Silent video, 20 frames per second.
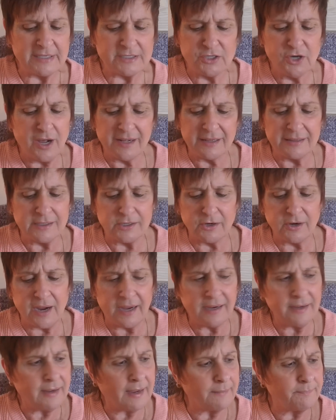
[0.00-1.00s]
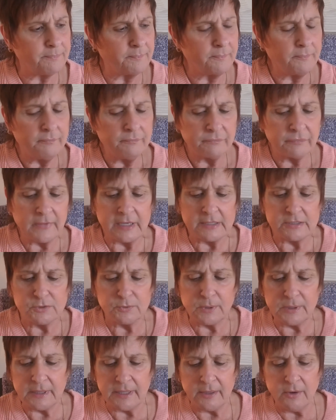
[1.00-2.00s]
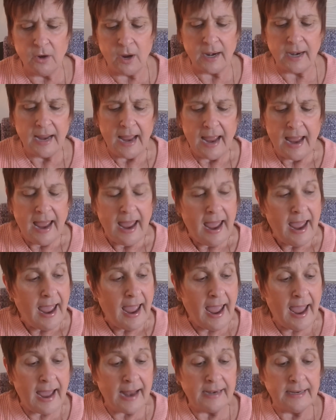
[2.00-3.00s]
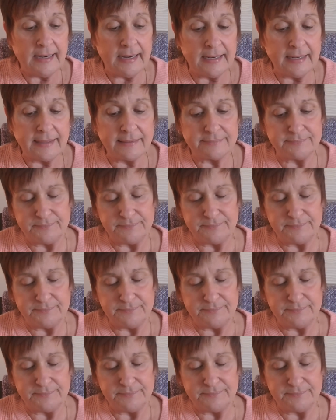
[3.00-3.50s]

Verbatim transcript: It's not clear cut yet. It's really not. And